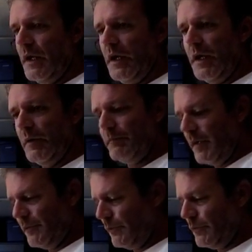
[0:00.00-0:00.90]
Um,
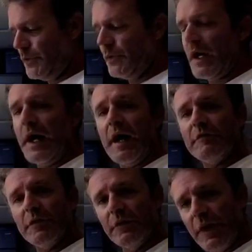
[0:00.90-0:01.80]
if you do not
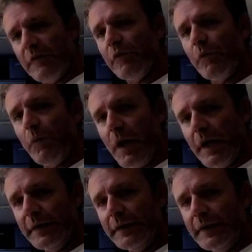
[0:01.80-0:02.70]
have a level
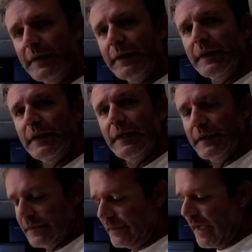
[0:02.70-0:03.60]
wind
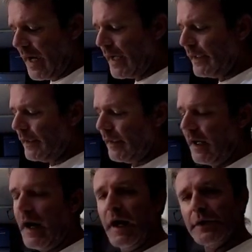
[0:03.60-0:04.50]
guide
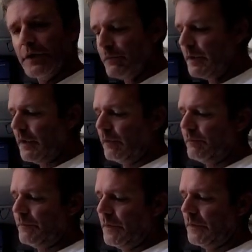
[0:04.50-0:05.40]
on your
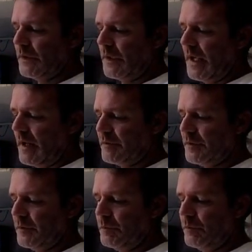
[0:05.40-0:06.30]
reel, you're going to have
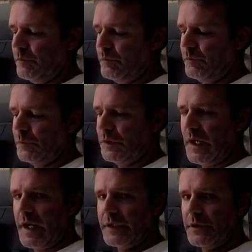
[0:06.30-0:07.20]
to
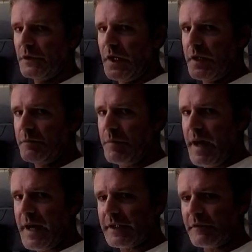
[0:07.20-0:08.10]
guide your line
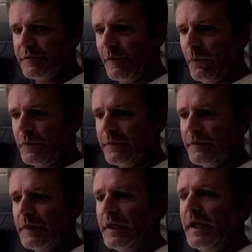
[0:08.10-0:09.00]
back and
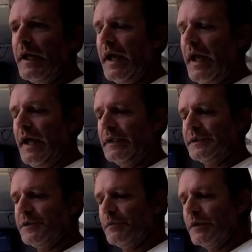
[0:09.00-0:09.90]
forth
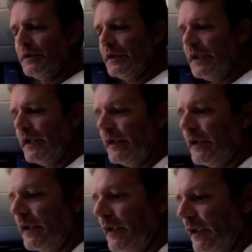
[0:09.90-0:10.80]
as you're reeling in.